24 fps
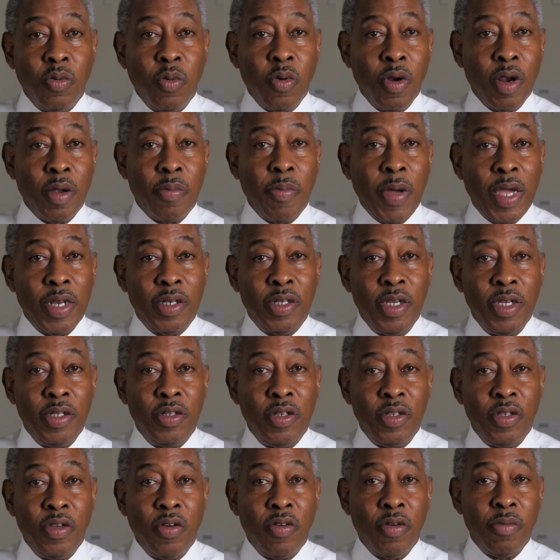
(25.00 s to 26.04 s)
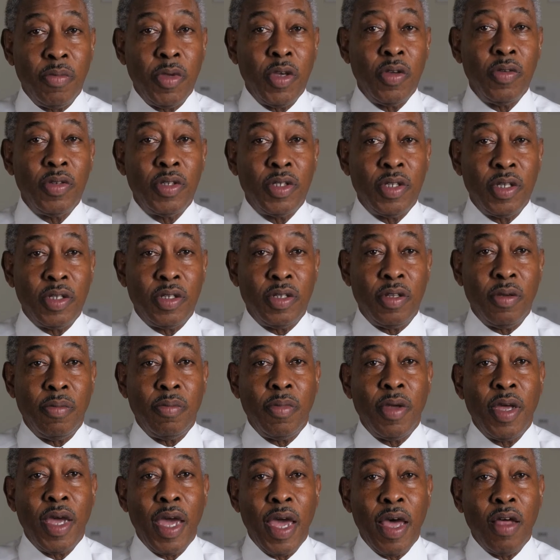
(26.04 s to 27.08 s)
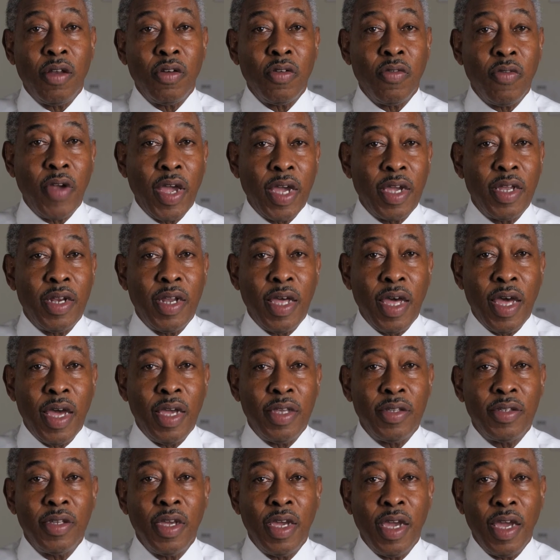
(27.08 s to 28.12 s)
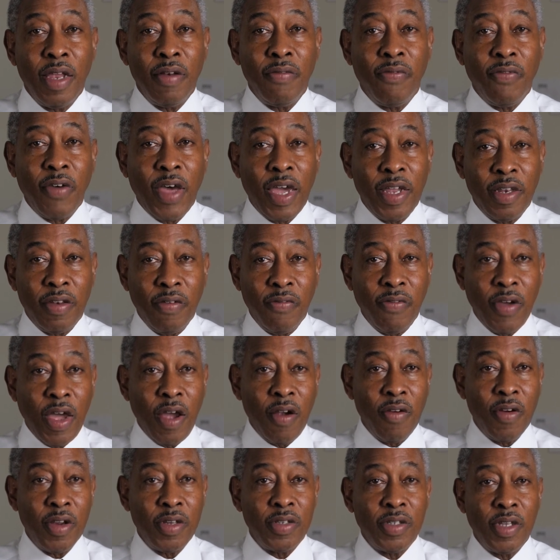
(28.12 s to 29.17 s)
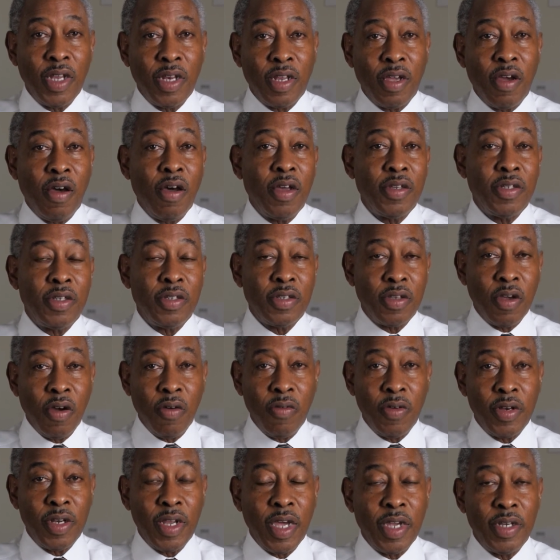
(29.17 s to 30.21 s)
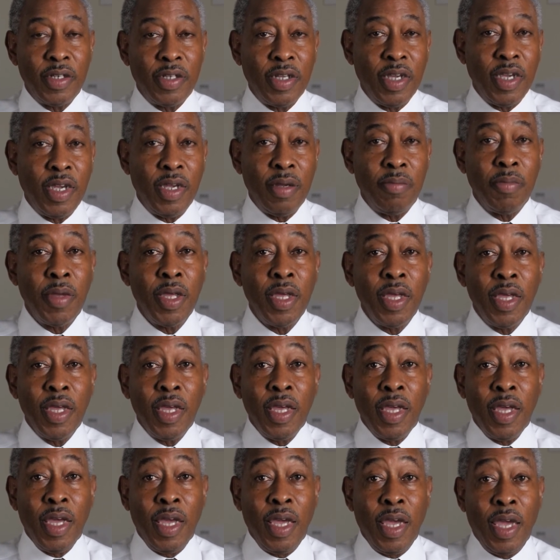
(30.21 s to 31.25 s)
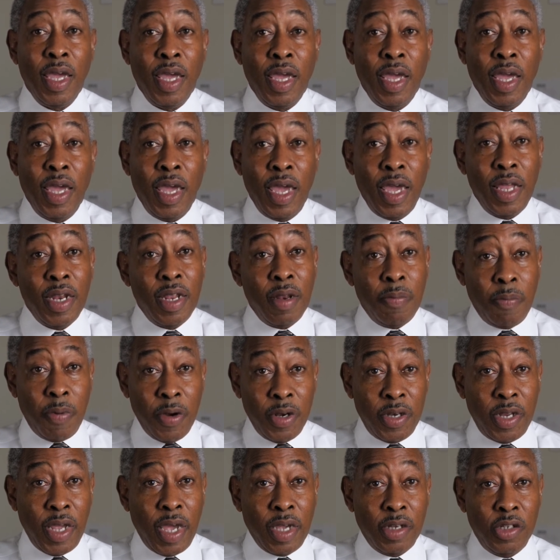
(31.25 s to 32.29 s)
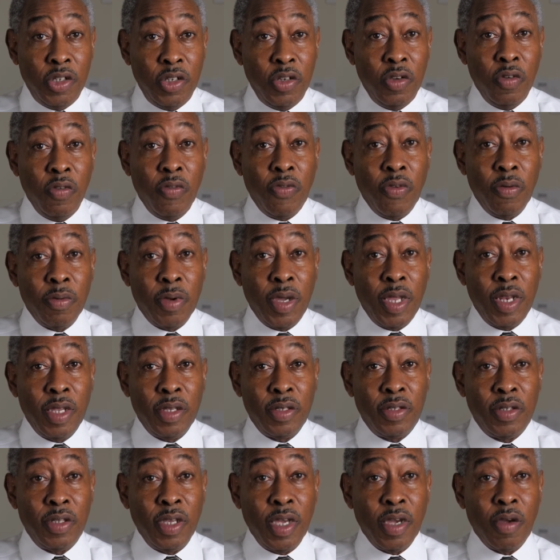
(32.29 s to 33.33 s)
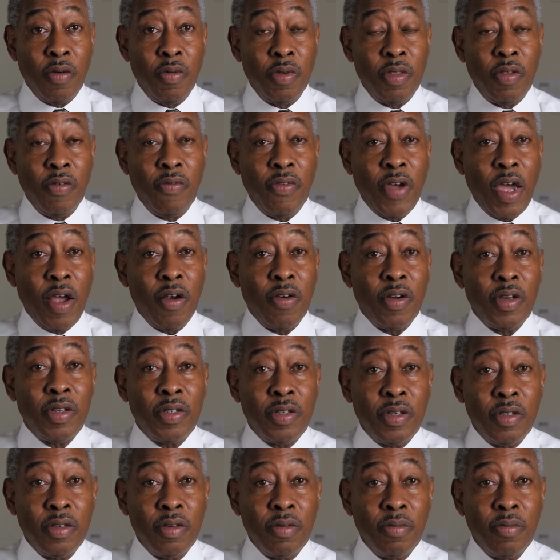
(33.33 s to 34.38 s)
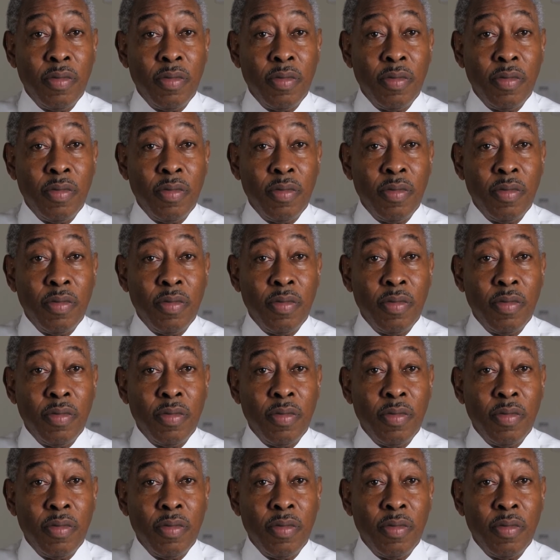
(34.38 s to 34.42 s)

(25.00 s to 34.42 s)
work by teaching your immune system how to recognize and fight the virus that causes COVID-19 and it protects you from getting sick with the virus.